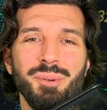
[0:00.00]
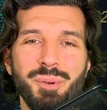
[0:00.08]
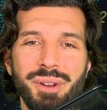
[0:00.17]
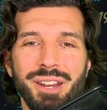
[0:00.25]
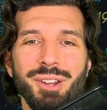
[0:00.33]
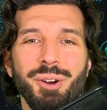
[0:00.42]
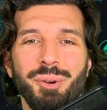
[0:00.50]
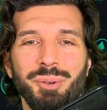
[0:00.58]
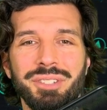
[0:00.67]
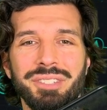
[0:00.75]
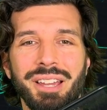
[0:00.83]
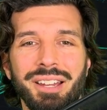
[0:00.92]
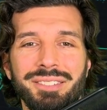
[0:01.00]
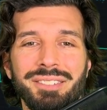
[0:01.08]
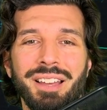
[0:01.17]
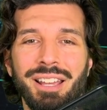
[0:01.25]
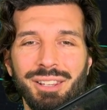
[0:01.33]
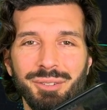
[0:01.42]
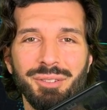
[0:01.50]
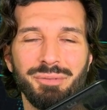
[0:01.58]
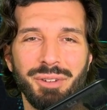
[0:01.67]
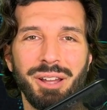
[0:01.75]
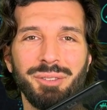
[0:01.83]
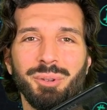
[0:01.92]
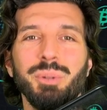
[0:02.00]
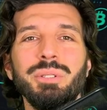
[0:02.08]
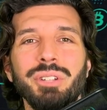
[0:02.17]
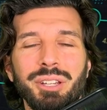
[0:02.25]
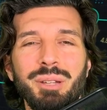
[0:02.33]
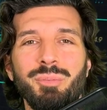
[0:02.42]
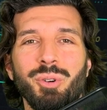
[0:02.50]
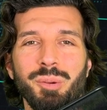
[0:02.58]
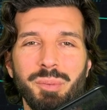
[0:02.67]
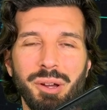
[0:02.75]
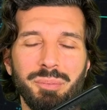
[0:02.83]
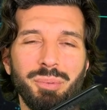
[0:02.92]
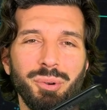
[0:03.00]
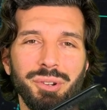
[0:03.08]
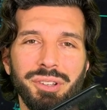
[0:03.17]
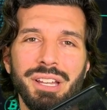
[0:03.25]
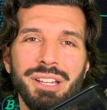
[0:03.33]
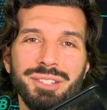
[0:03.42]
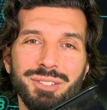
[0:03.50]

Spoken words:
What I know is that I love the fact where we're talking more about the Borg.